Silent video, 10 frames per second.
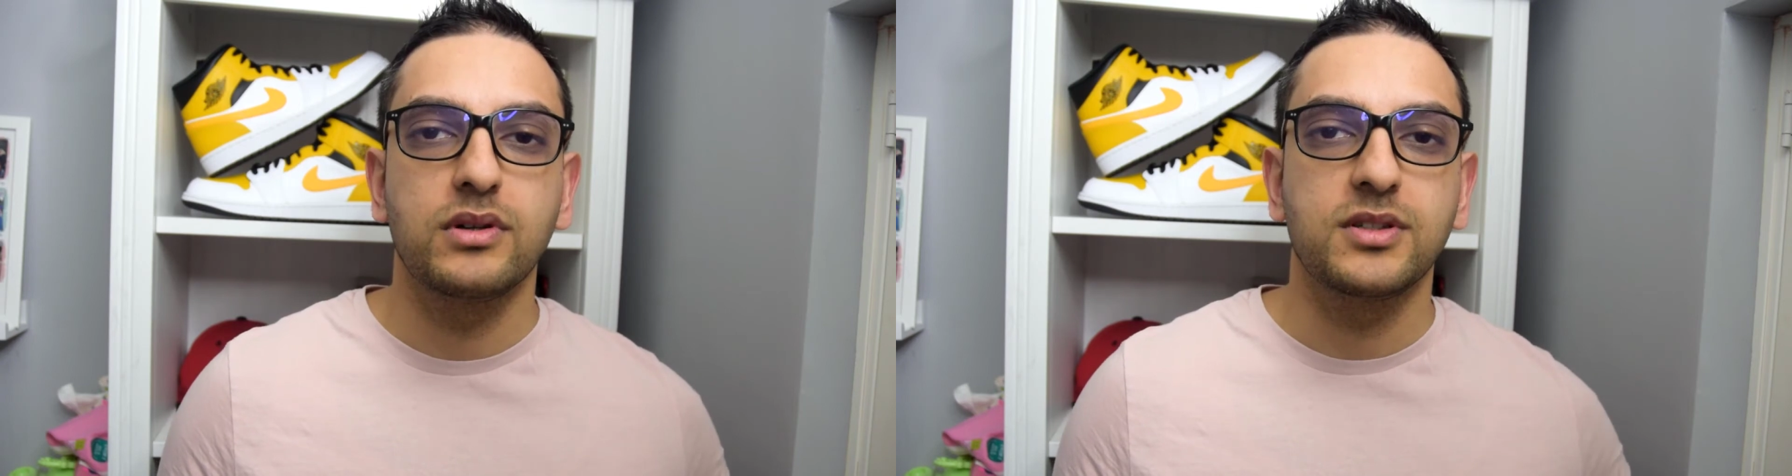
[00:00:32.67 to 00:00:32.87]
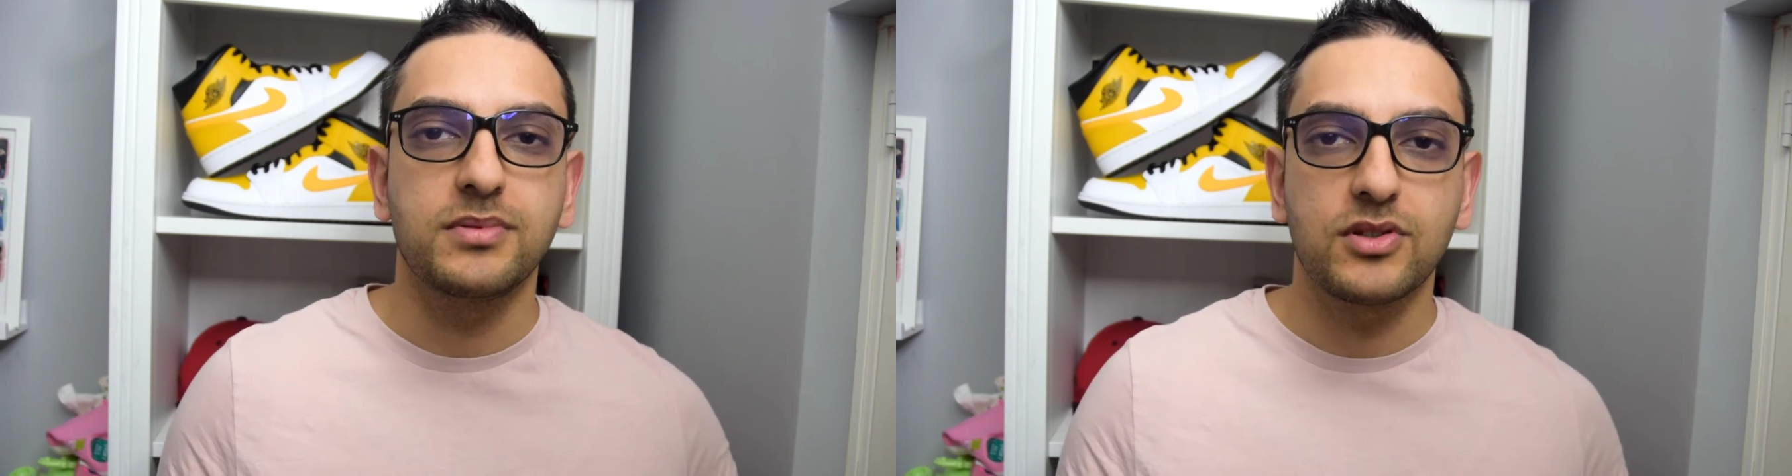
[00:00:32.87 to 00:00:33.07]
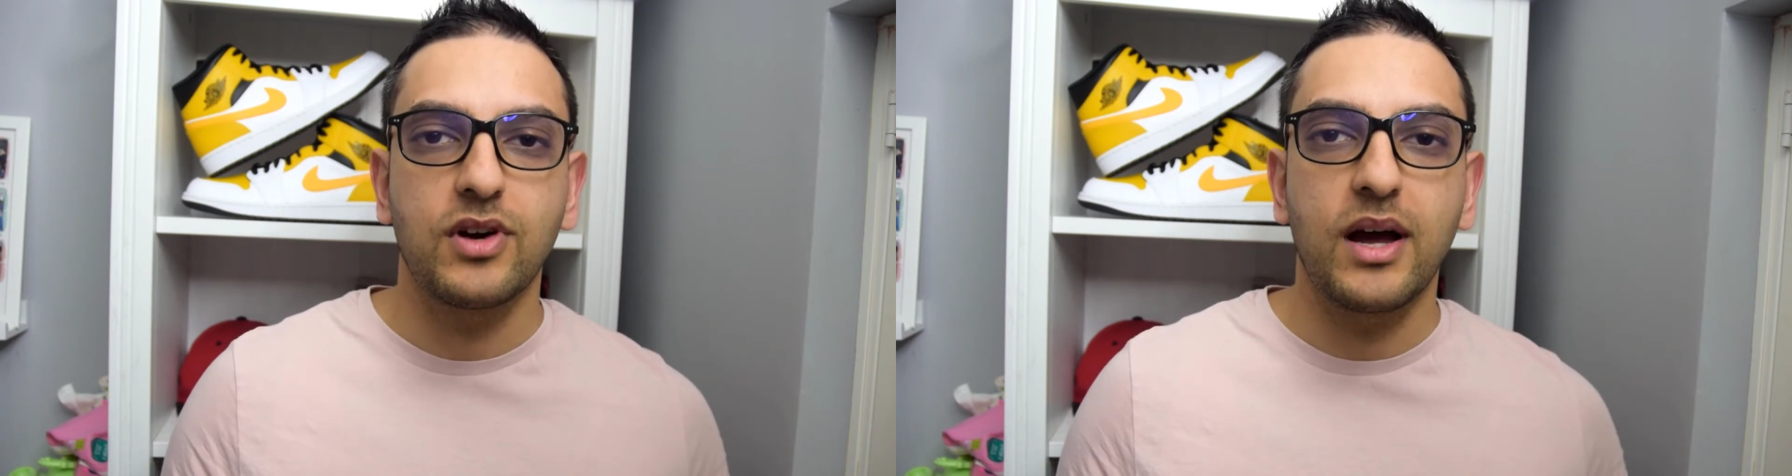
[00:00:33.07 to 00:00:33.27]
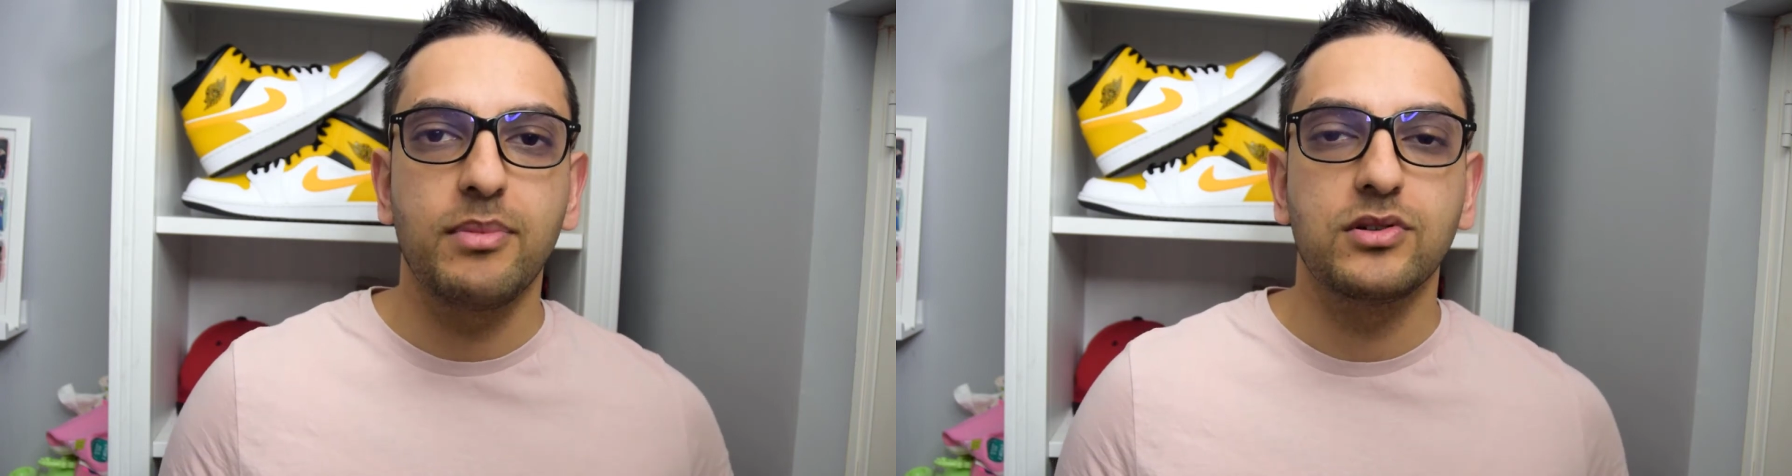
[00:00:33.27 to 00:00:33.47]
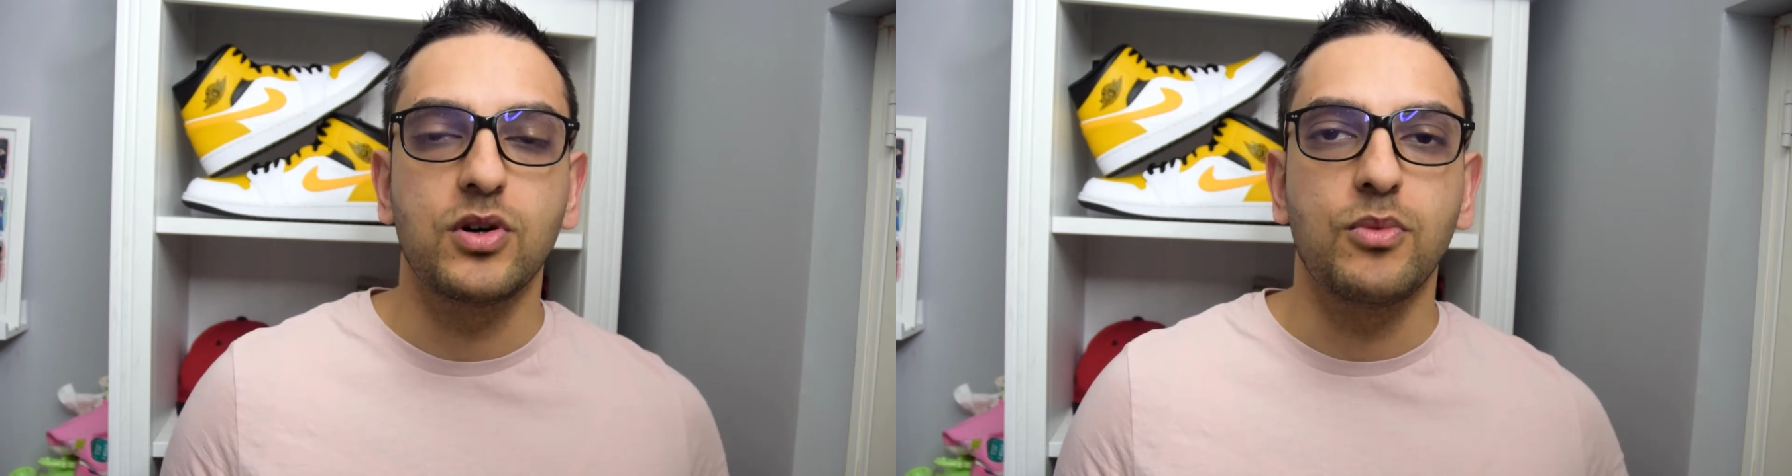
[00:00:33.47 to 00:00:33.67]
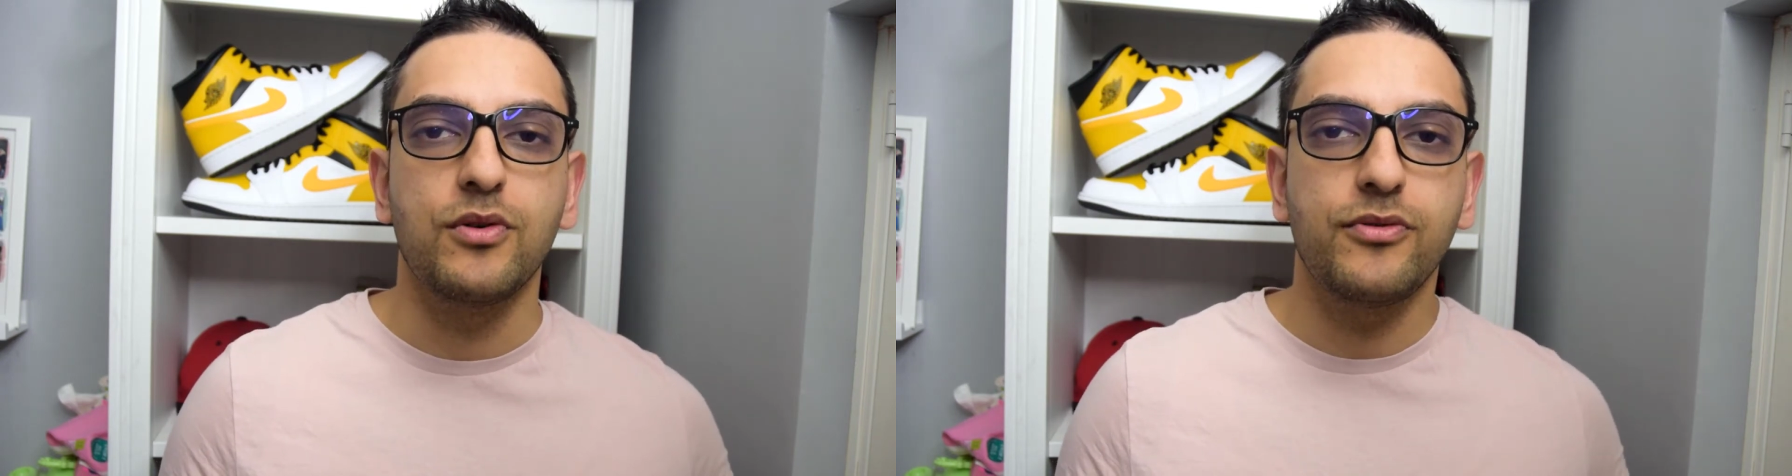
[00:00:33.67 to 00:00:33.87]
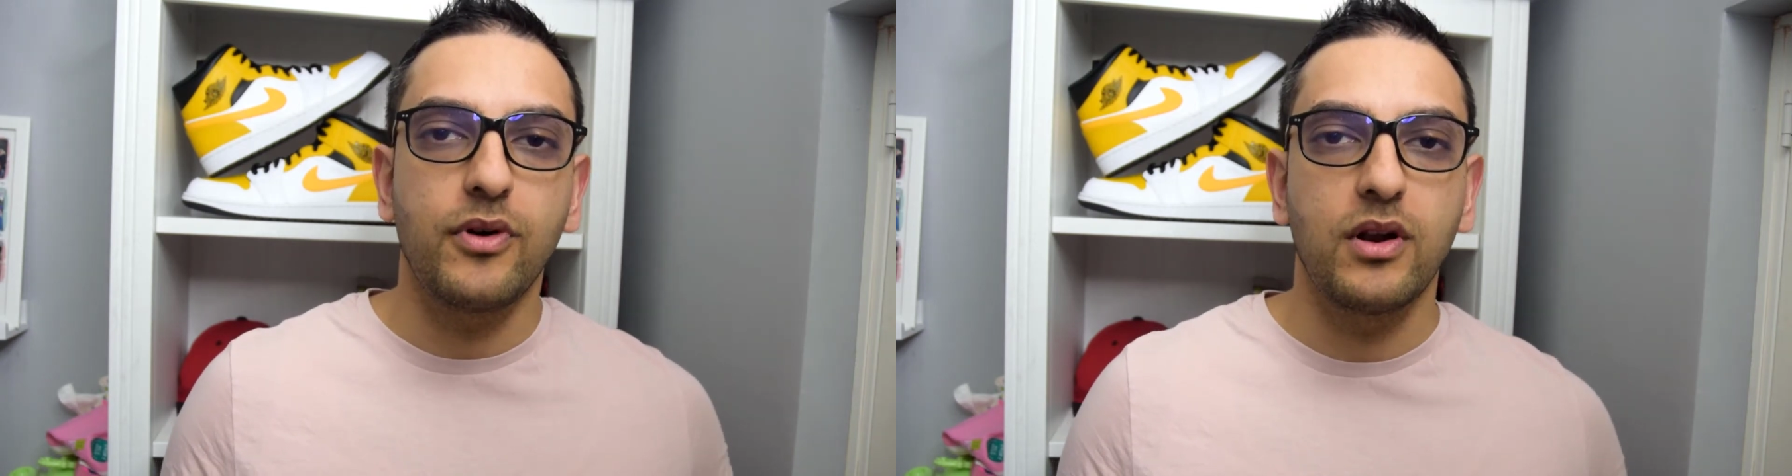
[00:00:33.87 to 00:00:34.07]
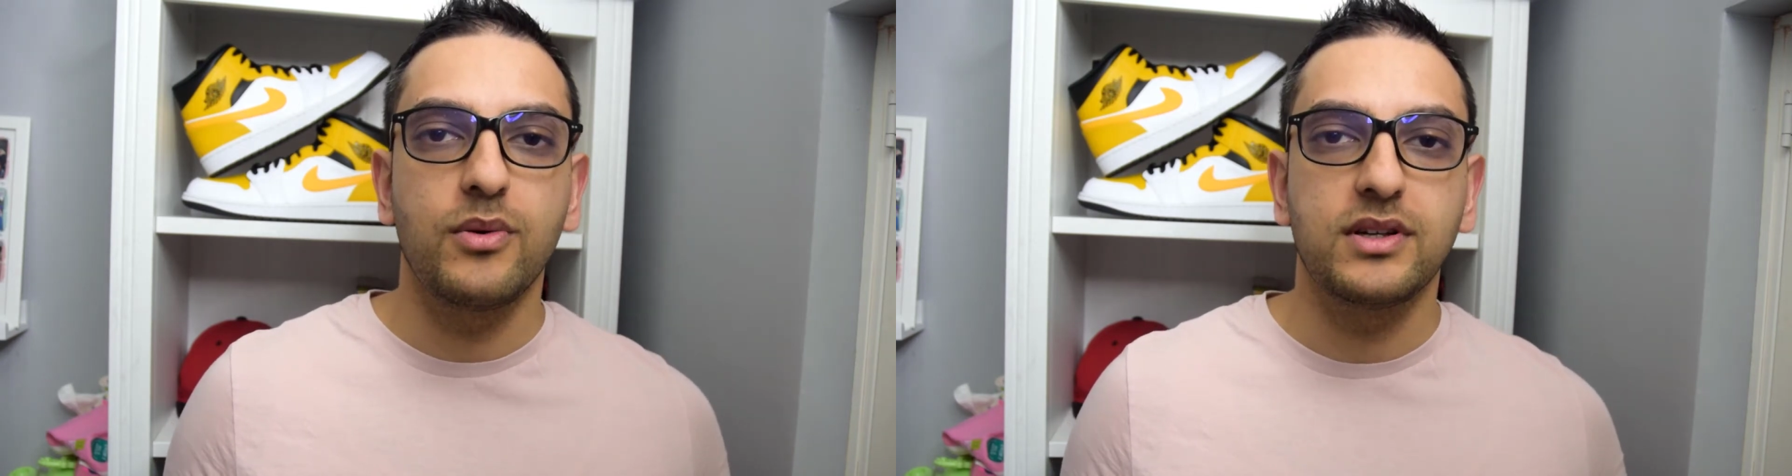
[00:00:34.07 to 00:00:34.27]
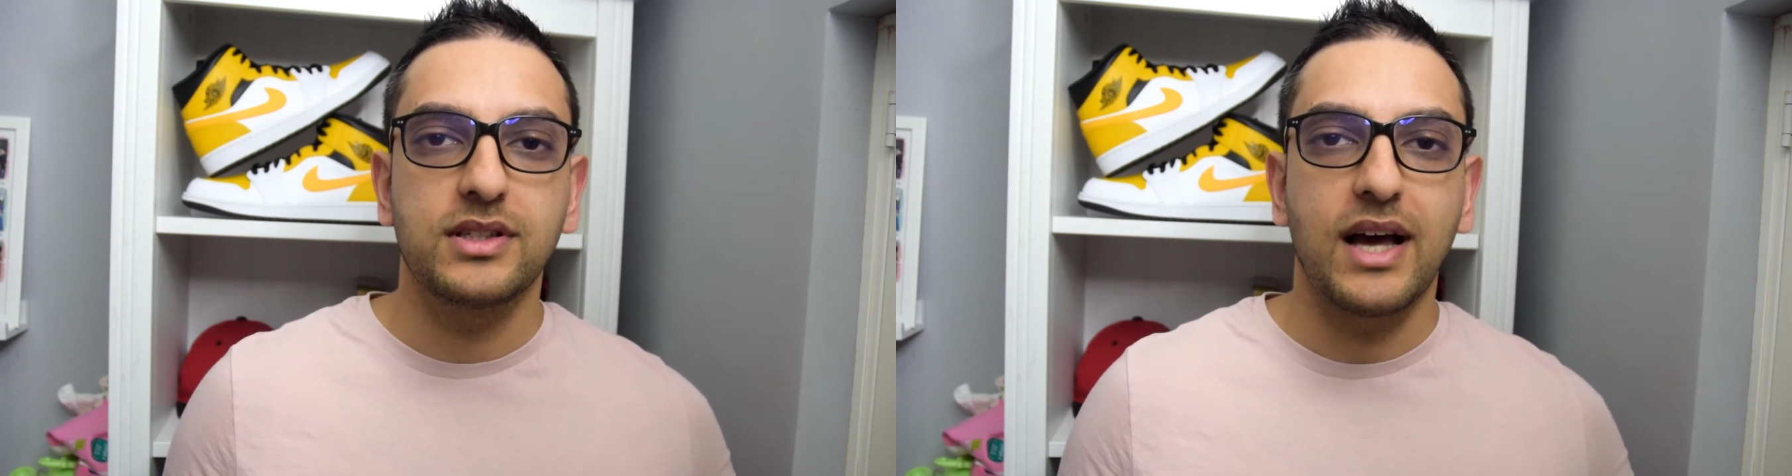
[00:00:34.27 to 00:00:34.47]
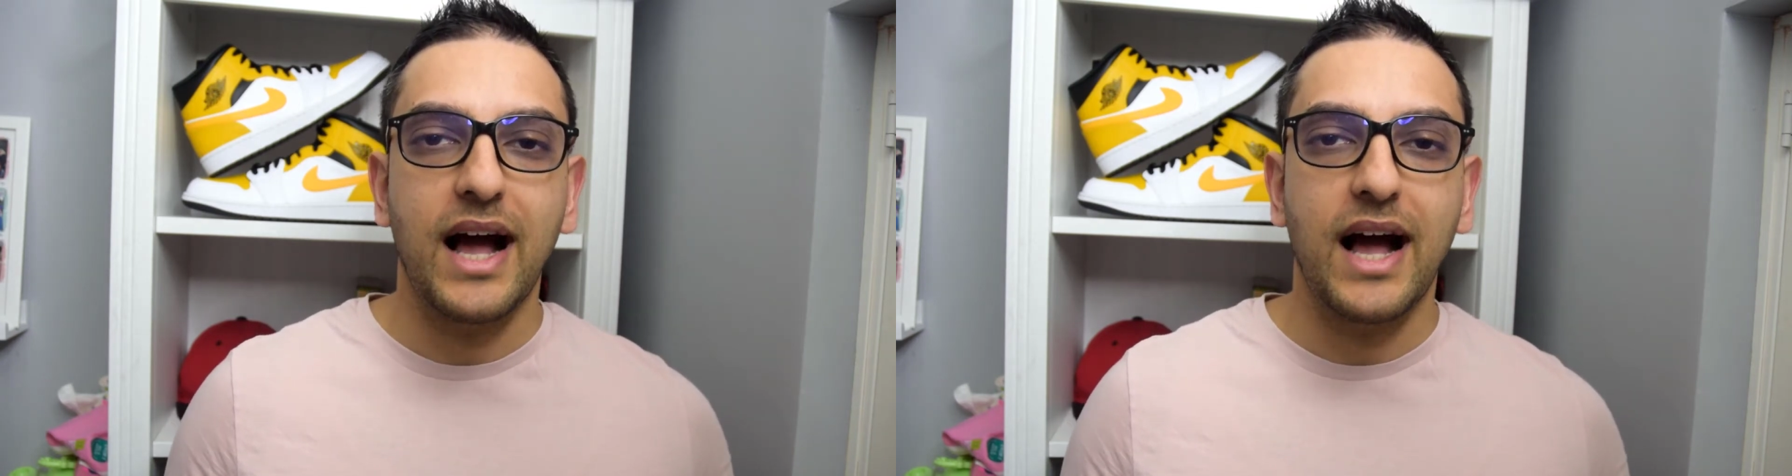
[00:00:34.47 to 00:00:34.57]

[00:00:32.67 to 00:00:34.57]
subscribers or more followers